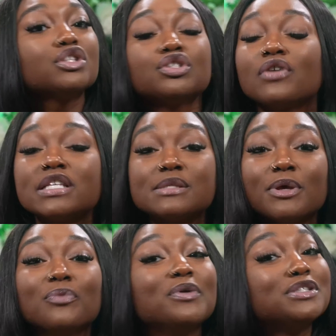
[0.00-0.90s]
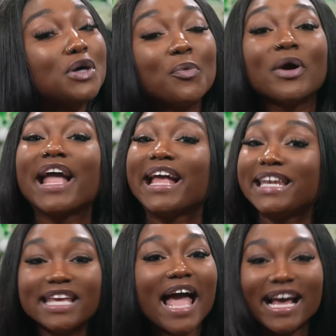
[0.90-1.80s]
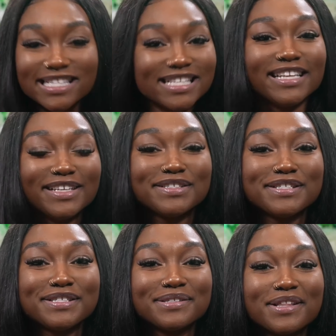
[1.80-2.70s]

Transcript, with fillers: Trust me, we don't want any accidents.